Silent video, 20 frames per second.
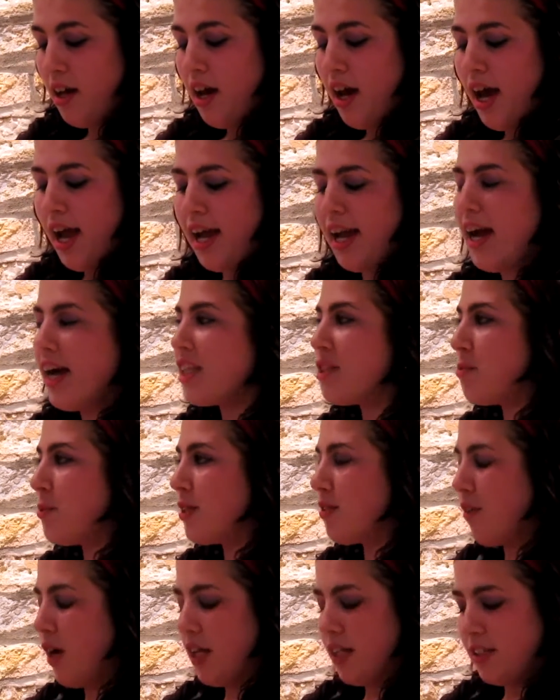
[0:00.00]
A hospice
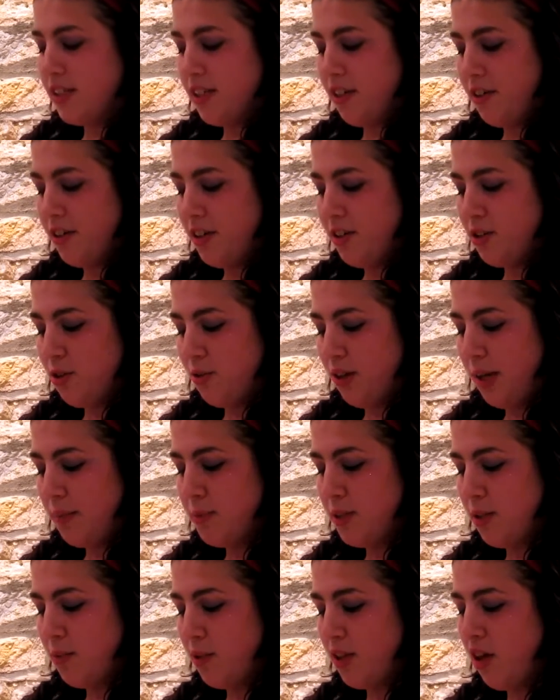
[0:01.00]
volunteer
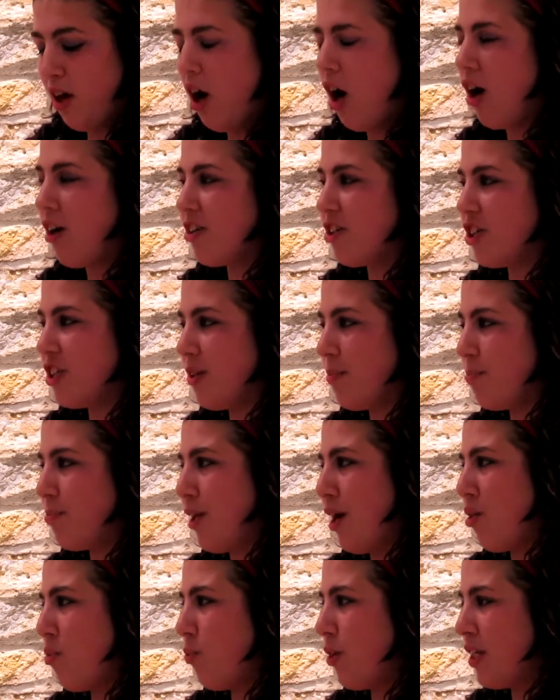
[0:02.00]
interrupted with a harsh and
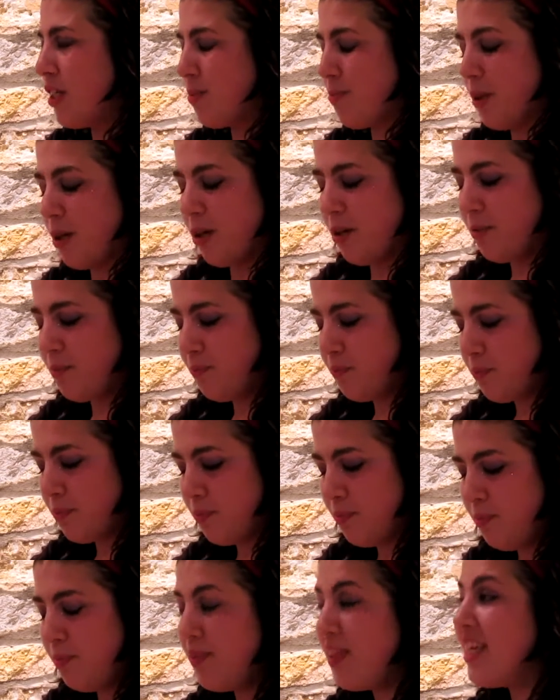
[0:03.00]
blunt whisper.
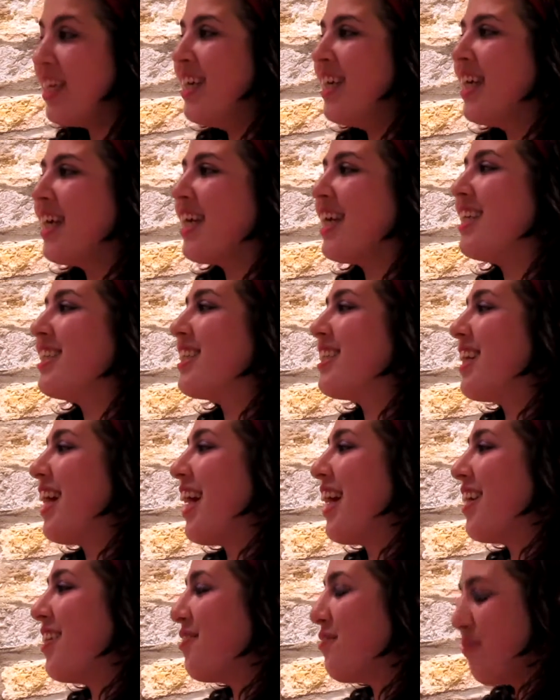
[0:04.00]
He's
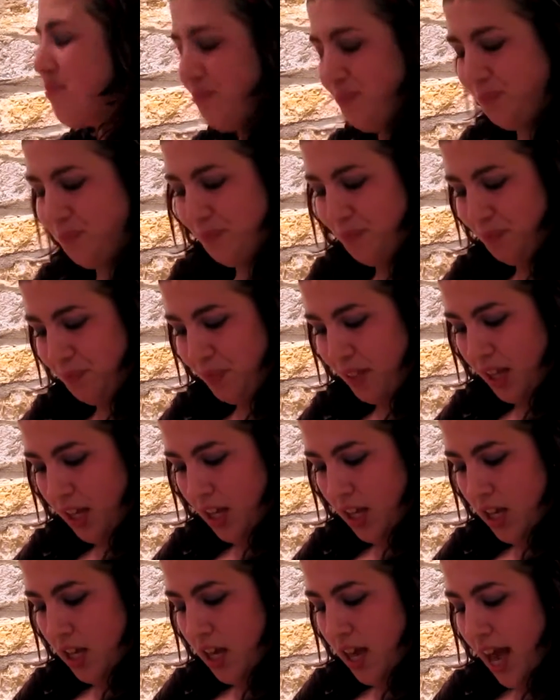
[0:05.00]
dead.
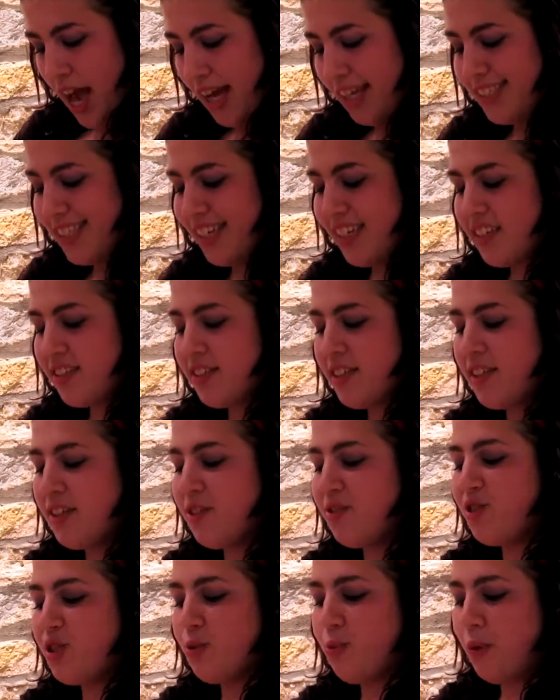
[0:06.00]
As I
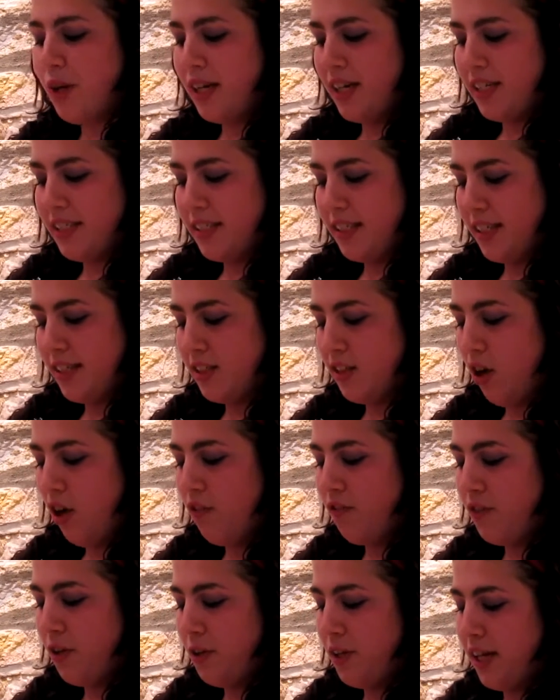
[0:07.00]
continued to witness this, all
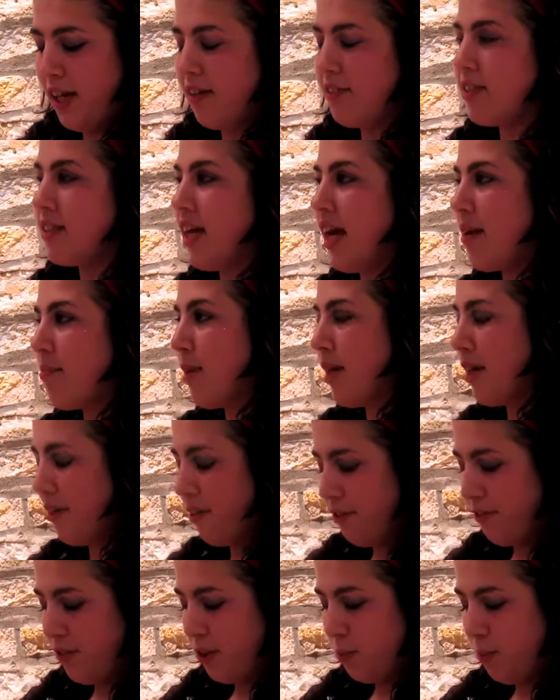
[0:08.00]
floating outside my
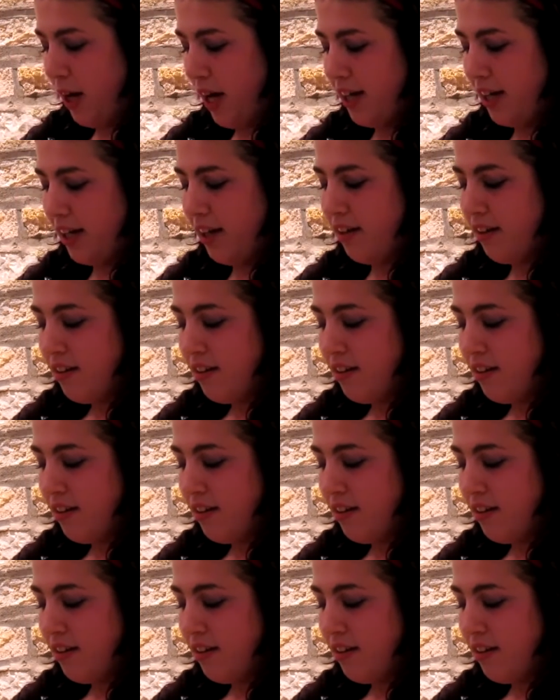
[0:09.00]
youthful body,